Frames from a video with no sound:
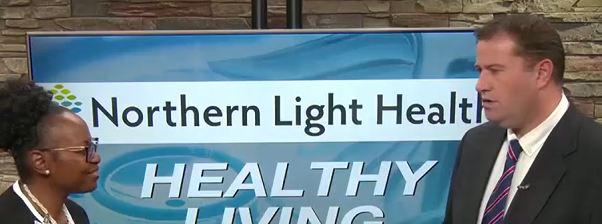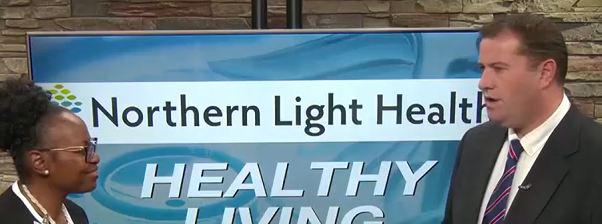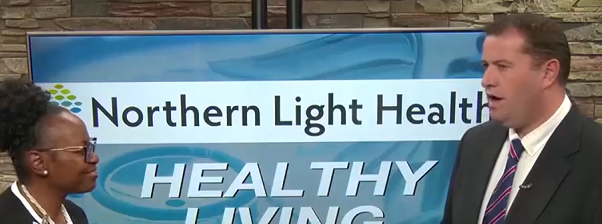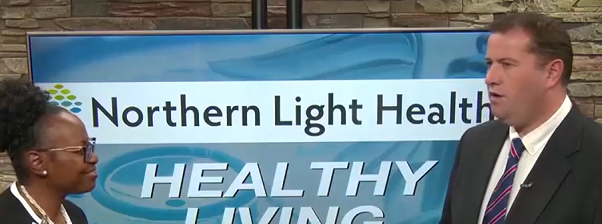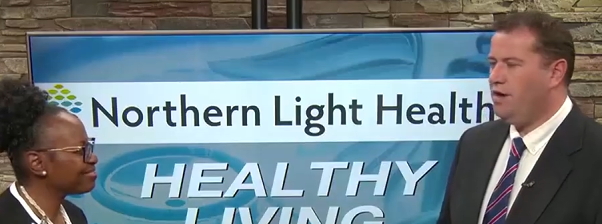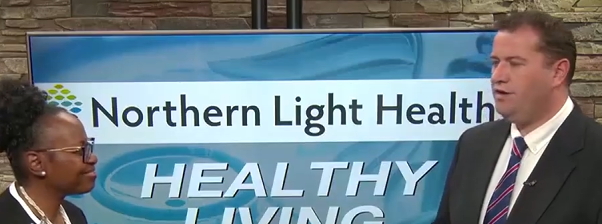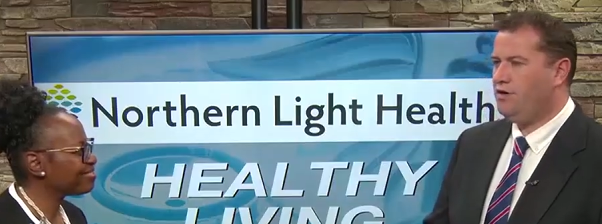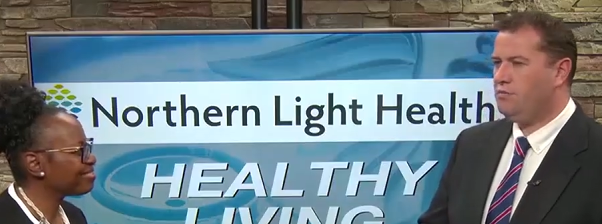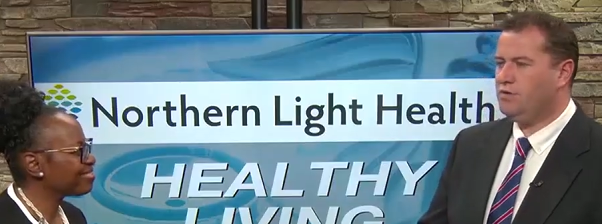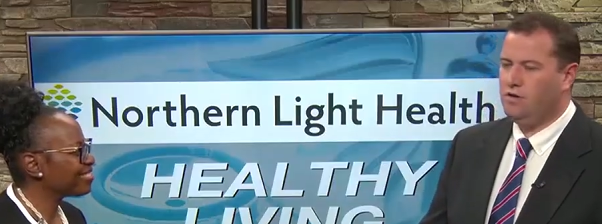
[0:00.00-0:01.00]
Speaker 1: Now, in
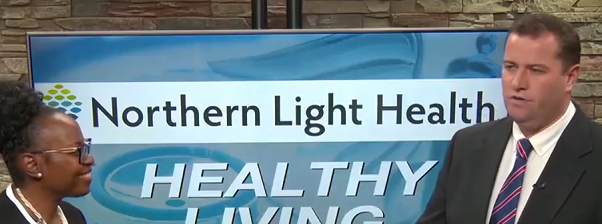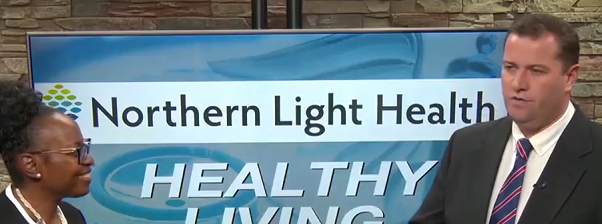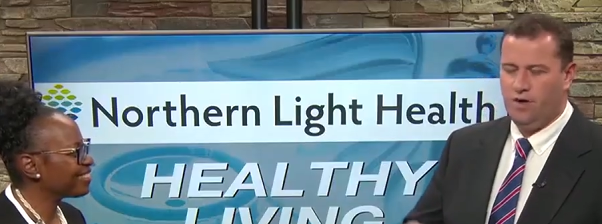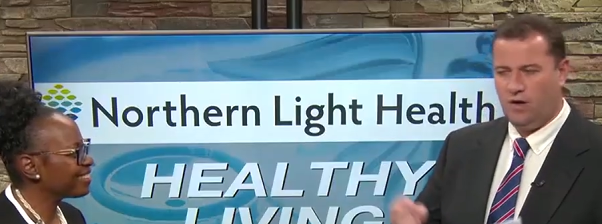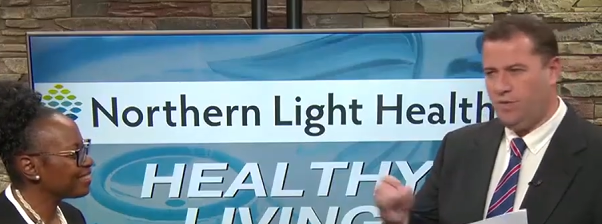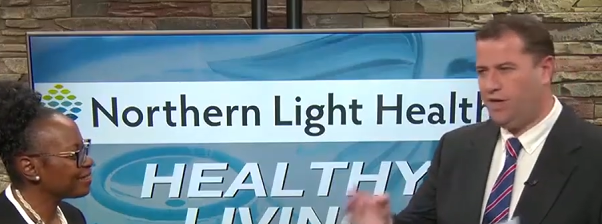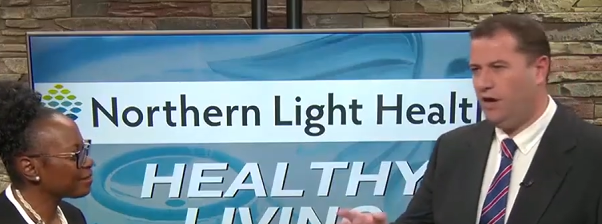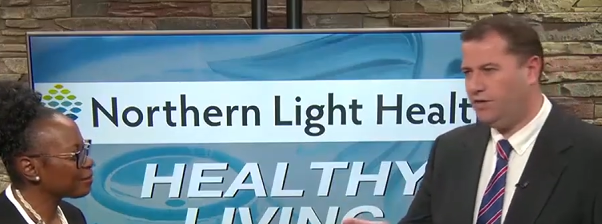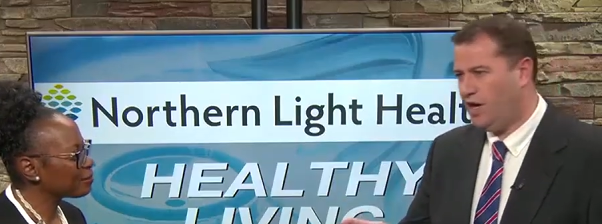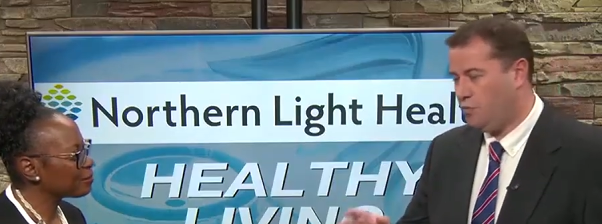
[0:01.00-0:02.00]
terms of uh, being a
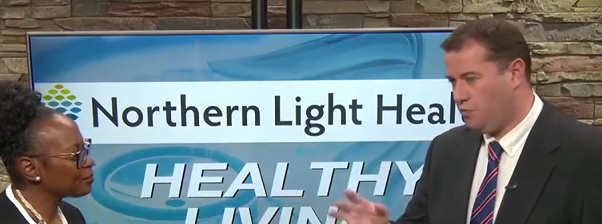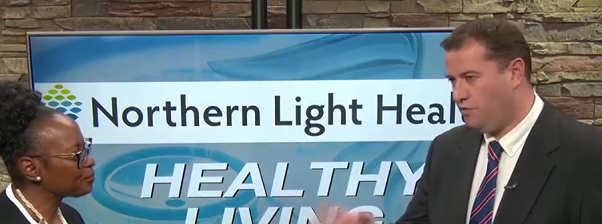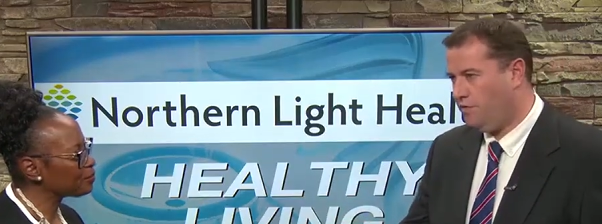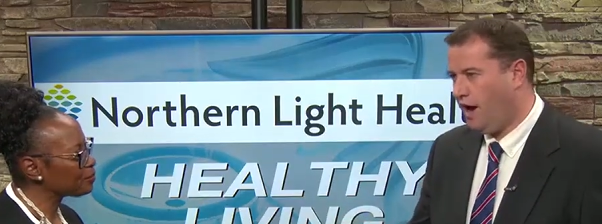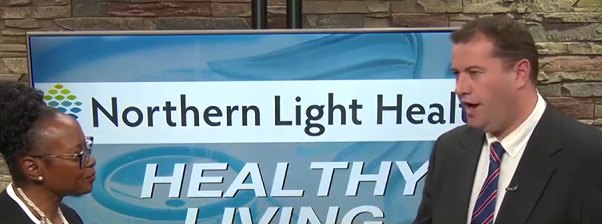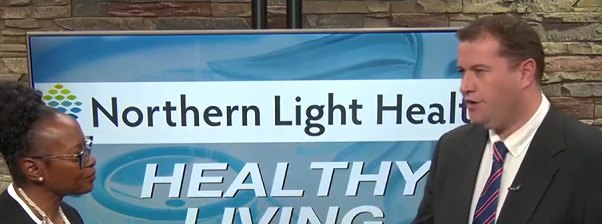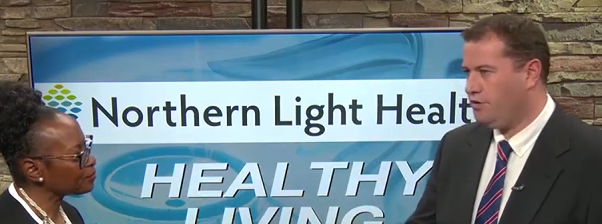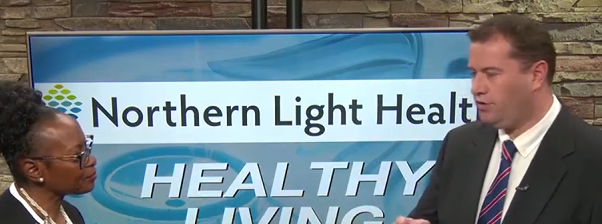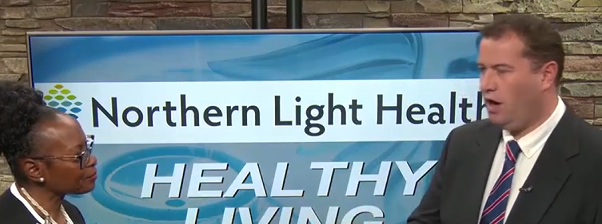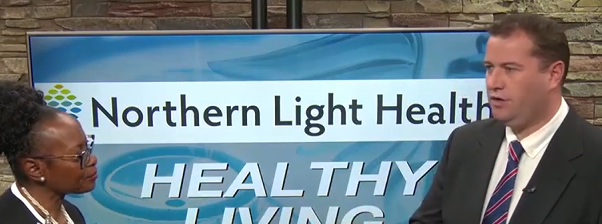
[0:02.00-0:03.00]
healthcare
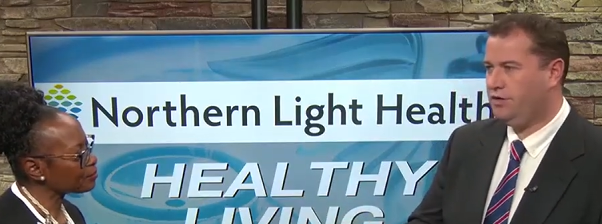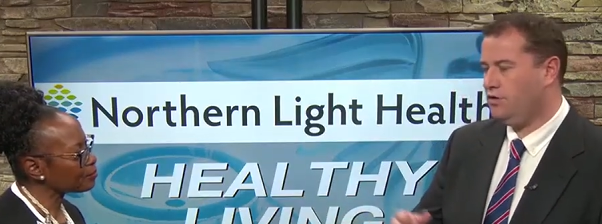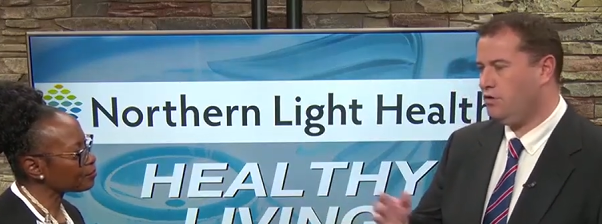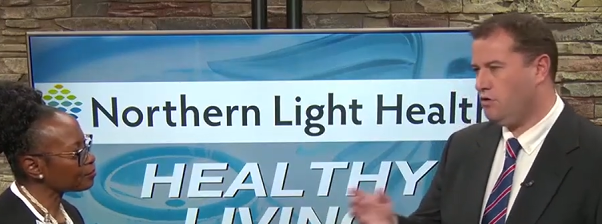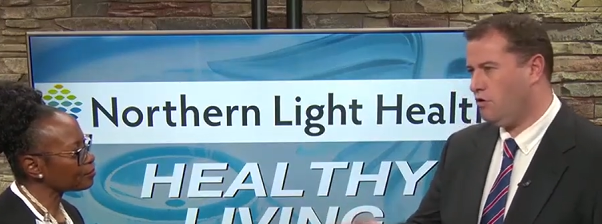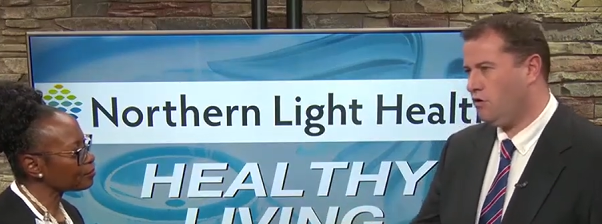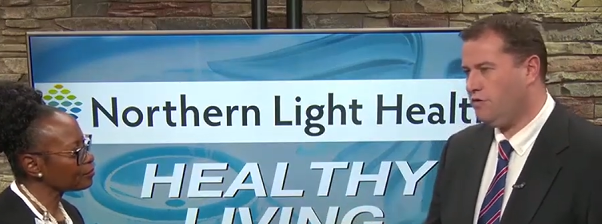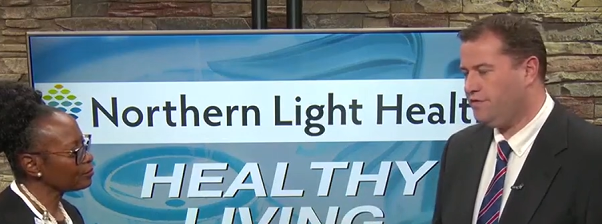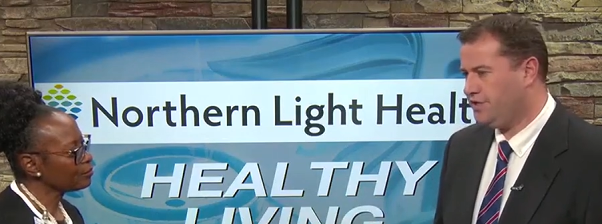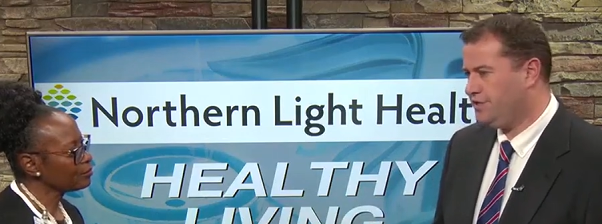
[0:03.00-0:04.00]
provider, a doctor or, or,
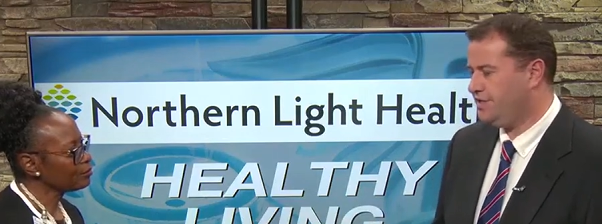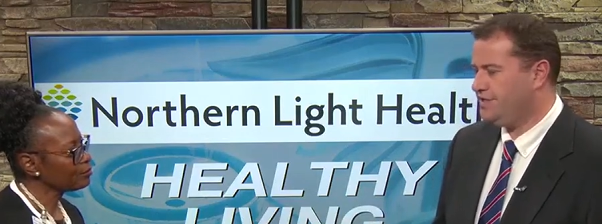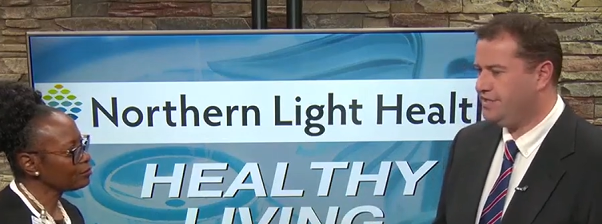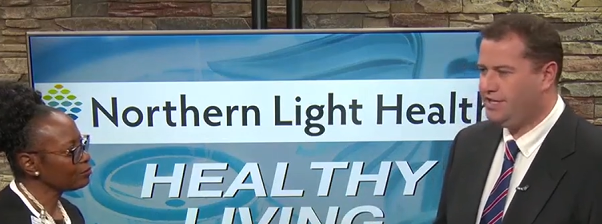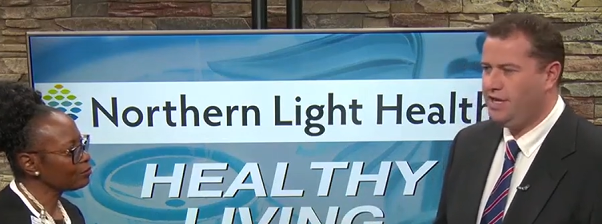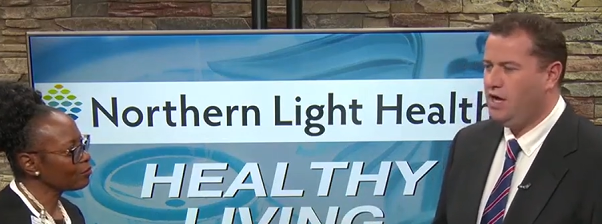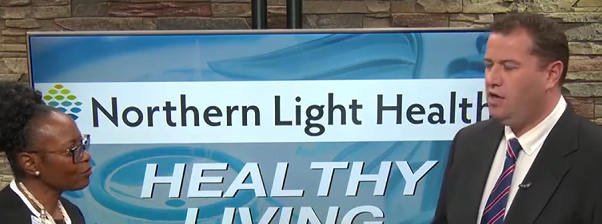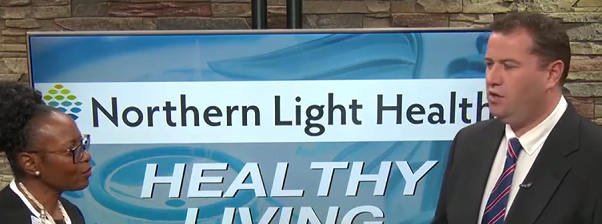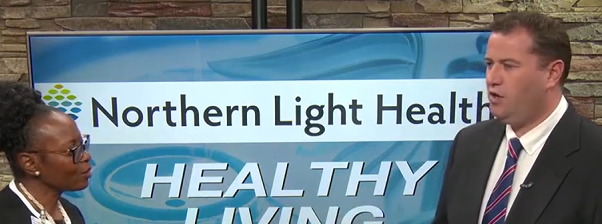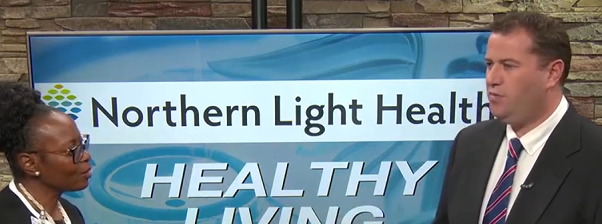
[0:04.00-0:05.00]
a physician's assistant,
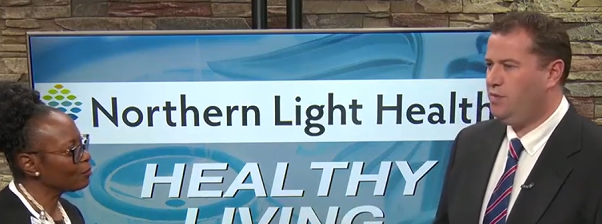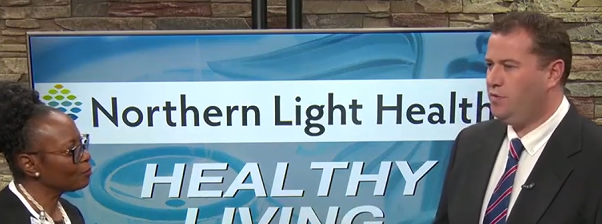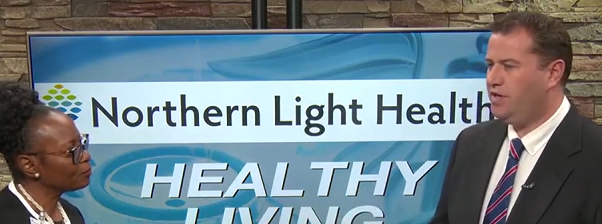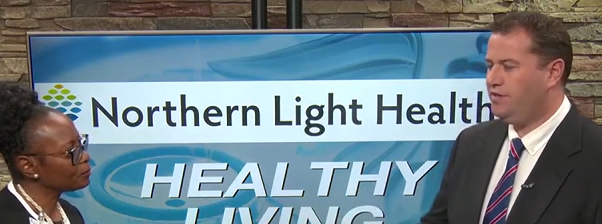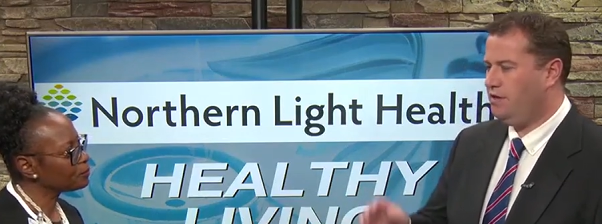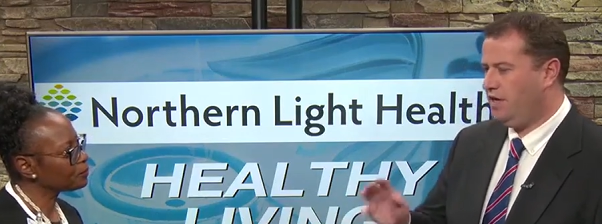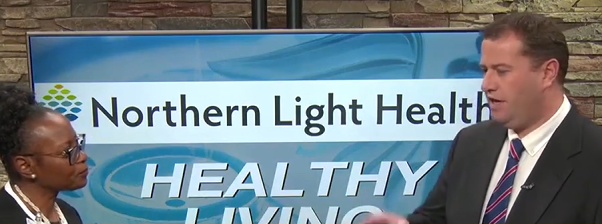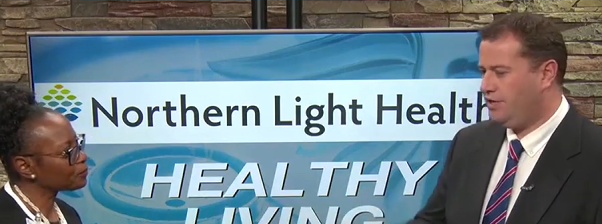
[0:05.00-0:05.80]
a lot of people get that